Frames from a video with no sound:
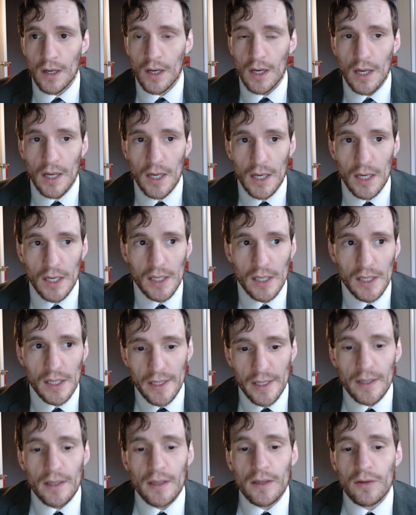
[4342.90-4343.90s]

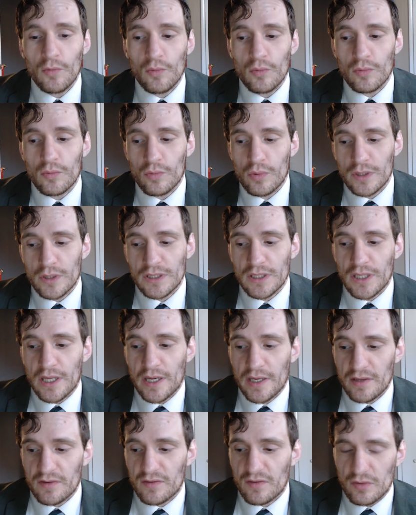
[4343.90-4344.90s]
I would
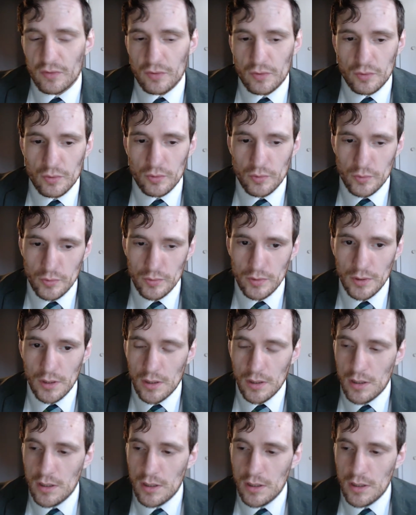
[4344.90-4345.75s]
like to